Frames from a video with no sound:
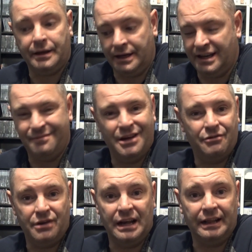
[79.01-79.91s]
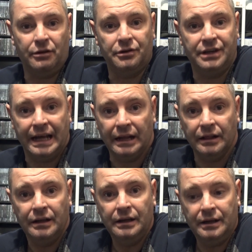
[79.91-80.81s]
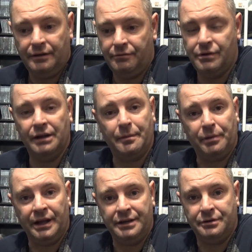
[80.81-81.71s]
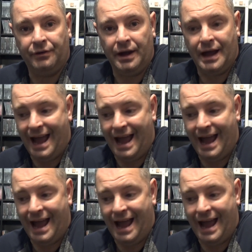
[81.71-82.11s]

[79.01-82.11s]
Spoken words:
He did me a really good deal, really pleased with it.